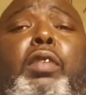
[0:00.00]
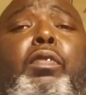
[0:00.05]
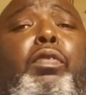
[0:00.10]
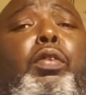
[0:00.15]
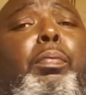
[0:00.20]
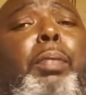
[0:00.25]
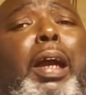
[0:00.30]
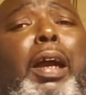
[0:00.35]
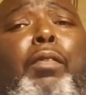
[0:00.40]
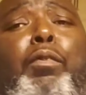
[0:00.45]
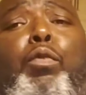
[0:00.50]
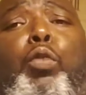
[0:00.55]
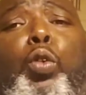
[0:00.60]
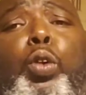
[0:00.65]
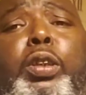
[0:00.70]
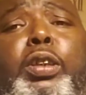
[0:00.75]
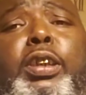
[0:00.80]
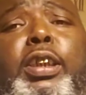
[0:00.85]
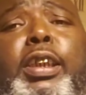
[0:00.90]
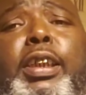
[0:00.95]
for about
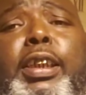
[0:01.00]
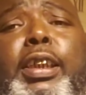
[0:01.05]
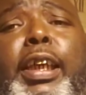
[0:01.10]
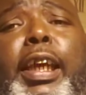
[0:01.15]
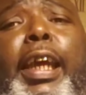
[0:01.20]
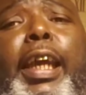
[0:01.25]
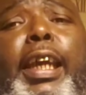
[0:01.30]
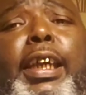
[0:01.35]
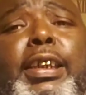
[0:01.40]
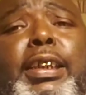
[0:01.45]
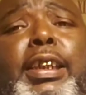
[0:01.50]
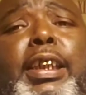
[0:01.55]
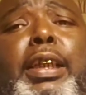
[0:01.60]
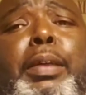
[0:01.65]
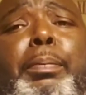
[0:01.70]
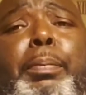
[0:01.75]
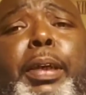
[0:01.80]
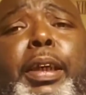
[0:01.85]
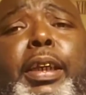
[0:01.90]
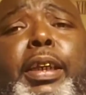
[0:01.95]
14 to
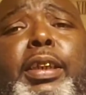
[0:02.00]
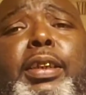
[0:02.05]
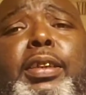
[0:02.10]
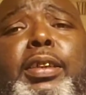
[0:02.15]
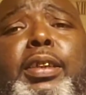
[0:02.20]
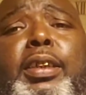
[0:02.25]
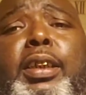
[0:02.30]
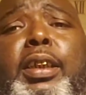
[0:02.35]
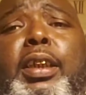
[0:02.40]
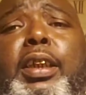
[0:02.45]
18 minutes,